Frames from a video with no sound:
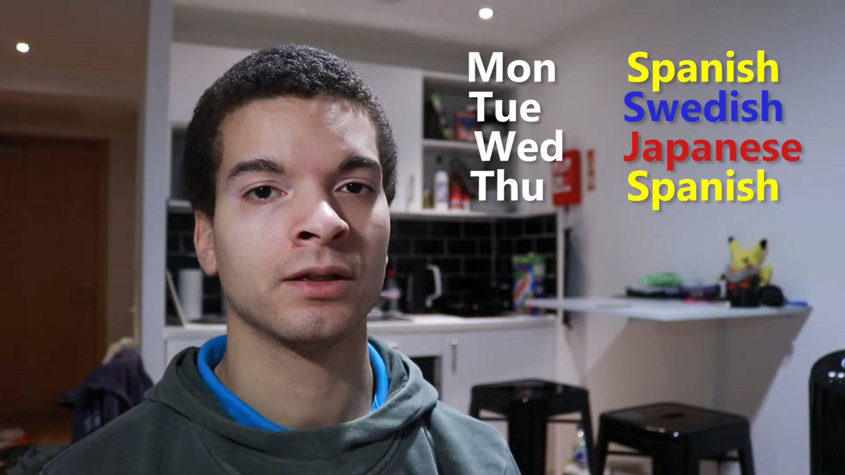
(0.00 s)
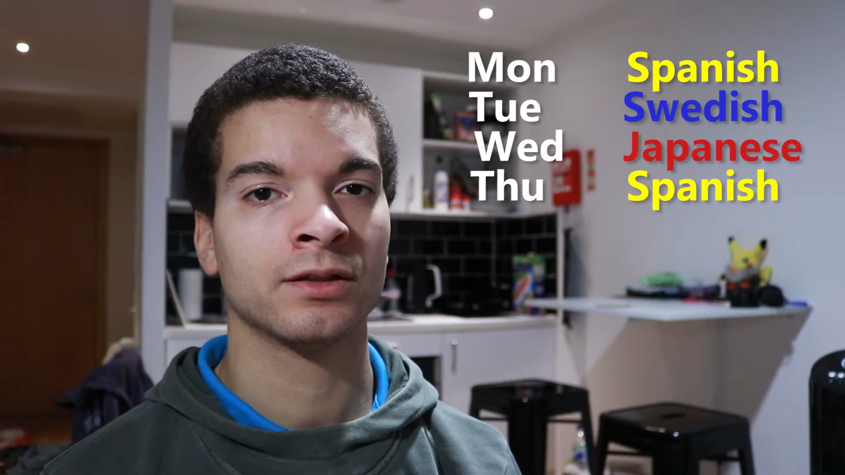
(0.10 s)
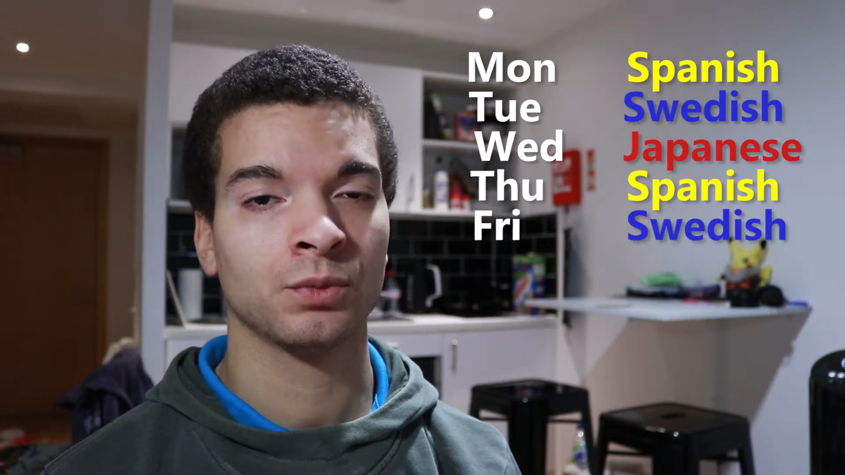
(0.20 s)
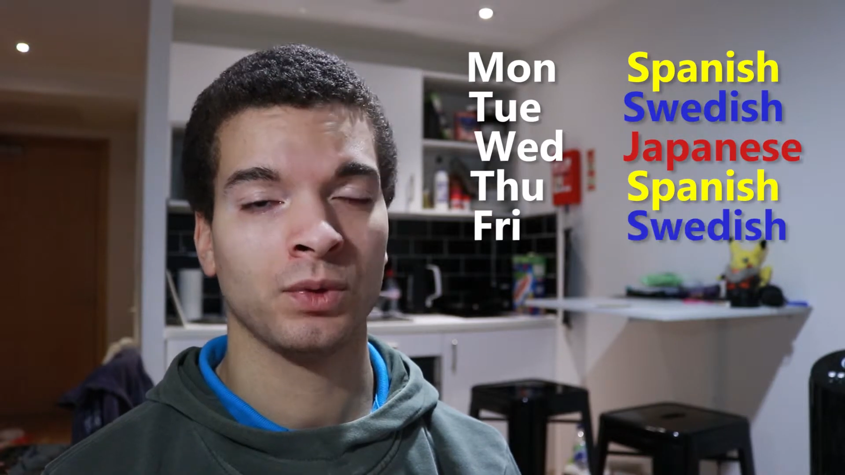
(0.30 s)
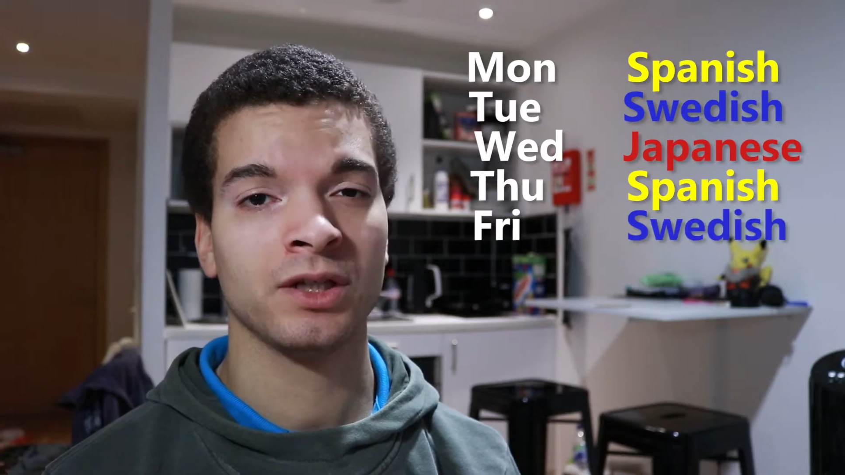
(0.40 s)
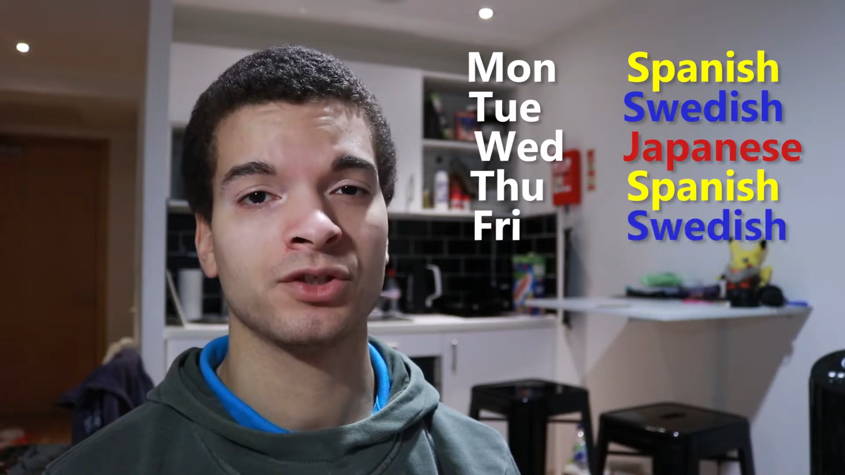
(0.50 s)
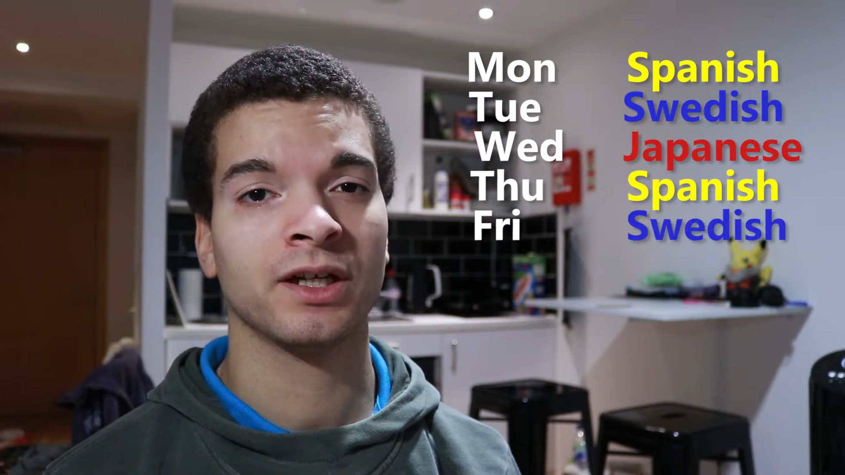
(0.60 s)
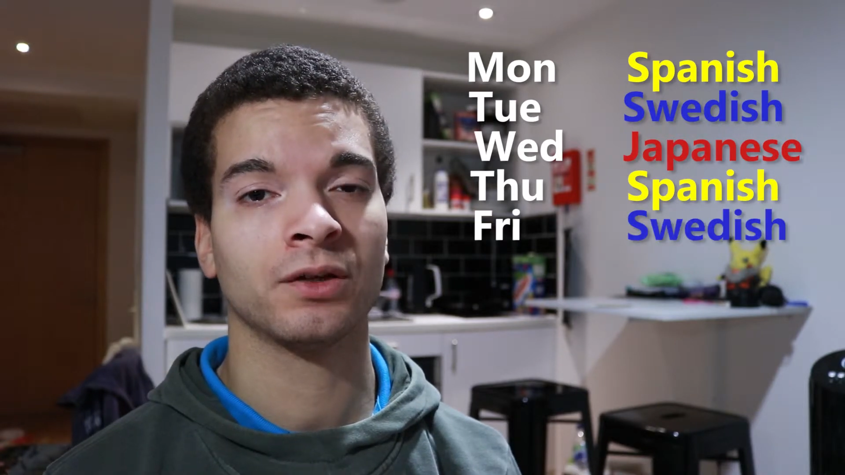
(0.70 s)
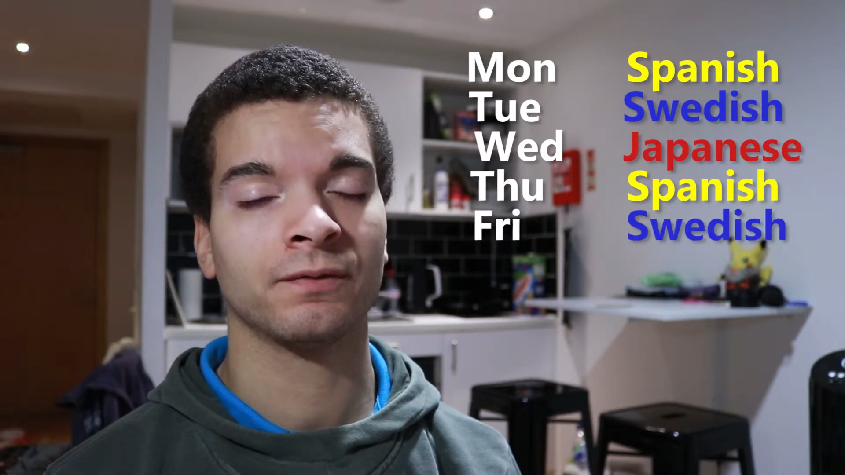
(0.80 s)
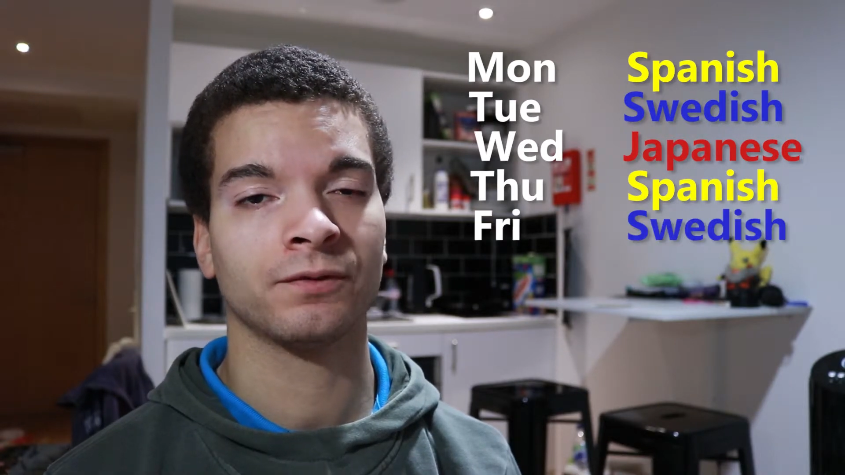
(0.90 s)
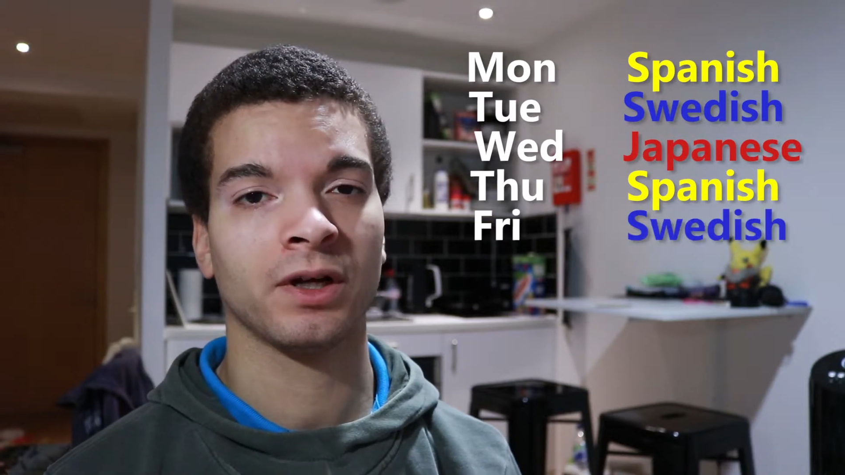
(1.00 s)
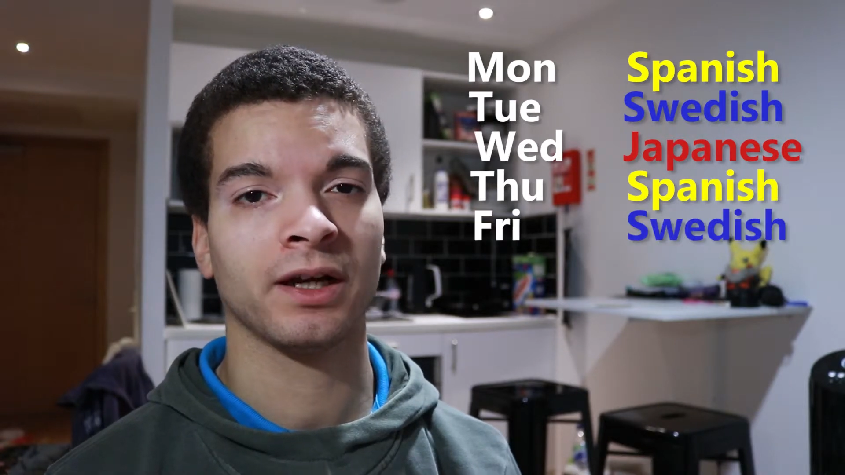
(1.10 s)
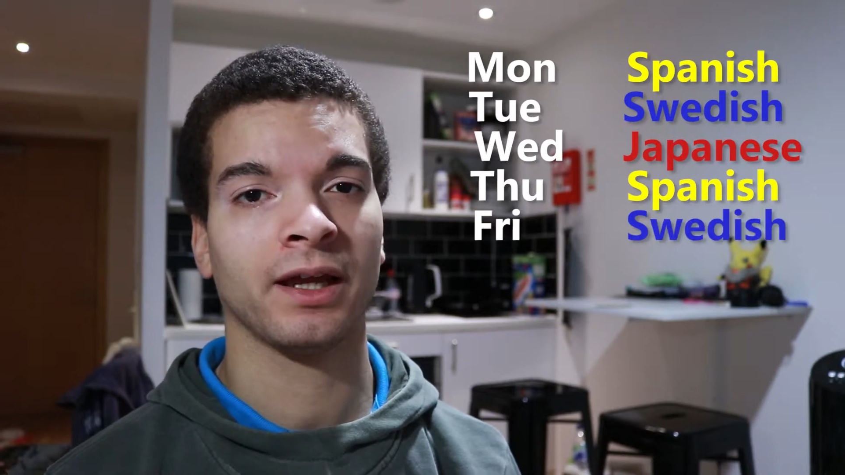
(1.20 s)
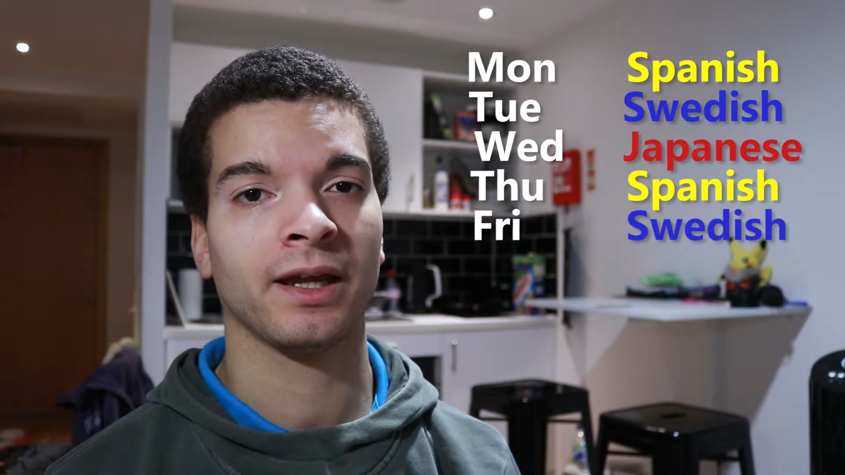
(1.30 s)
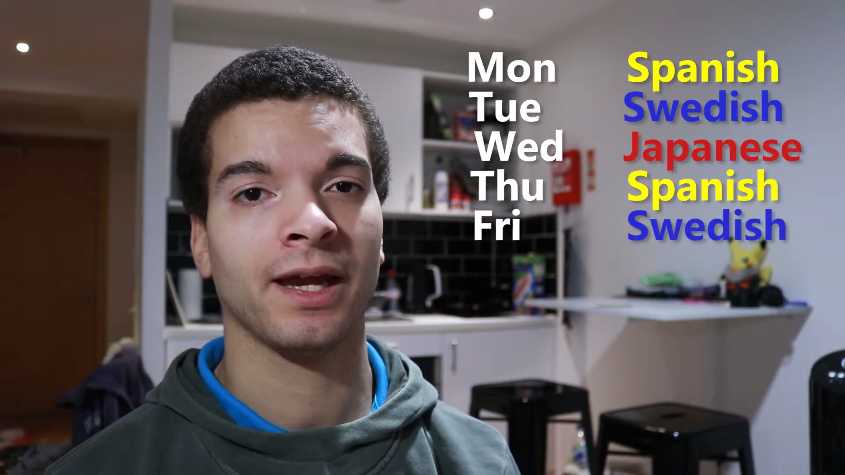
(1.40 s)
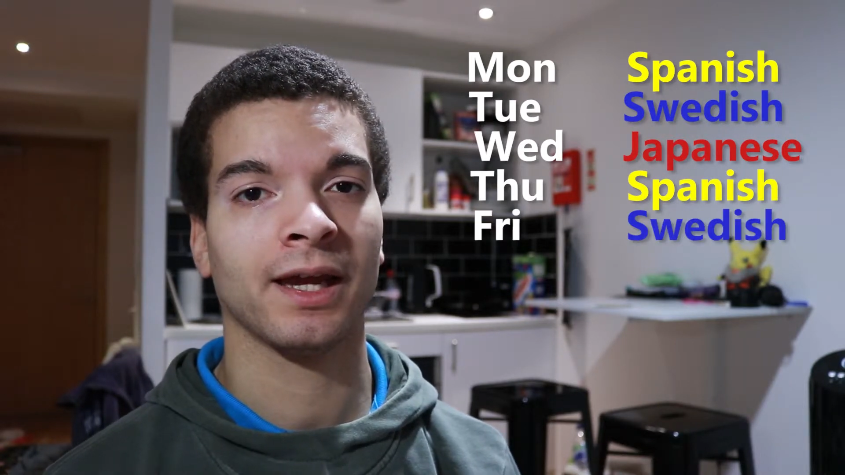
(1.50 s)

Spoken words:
Swedish again on Friday,